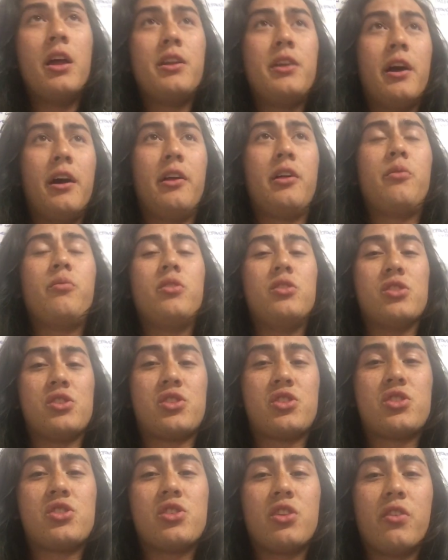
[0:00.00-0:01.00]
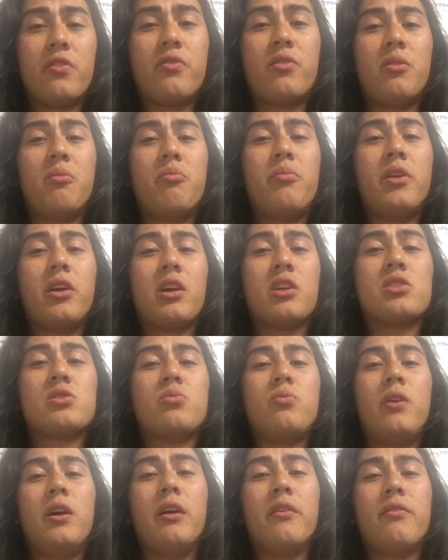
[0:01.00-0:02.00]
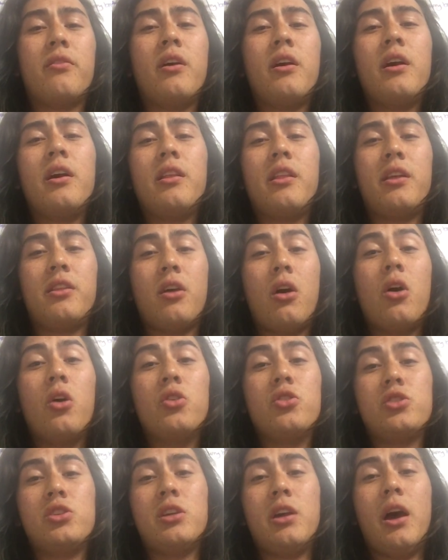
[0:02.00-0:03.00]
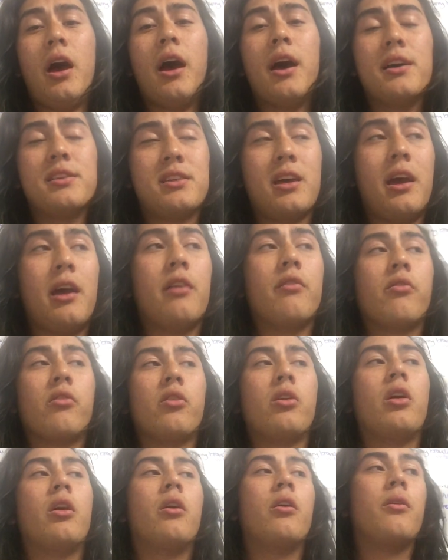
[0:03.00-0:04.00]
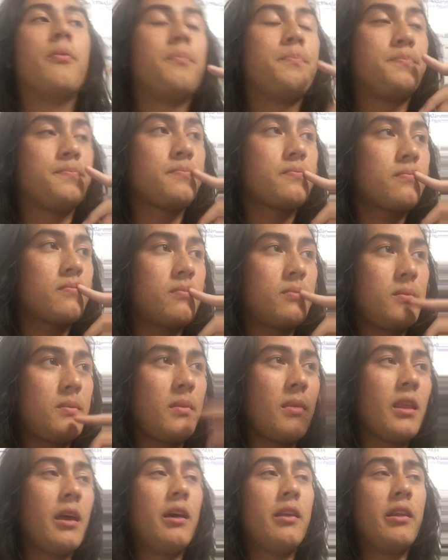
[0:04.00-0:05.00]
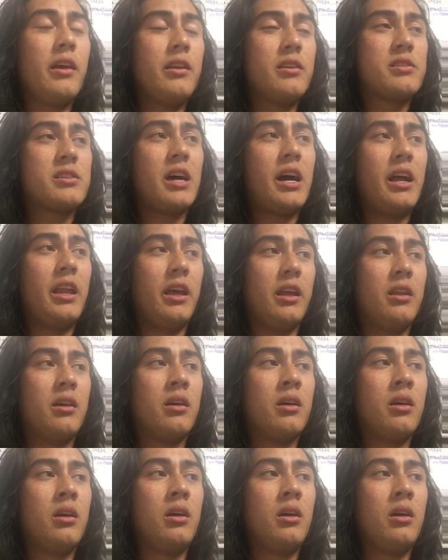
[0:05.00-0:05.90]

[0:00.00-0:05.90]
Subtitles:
now that we just surfed the biggest wave that the ocean has ever known? And they decided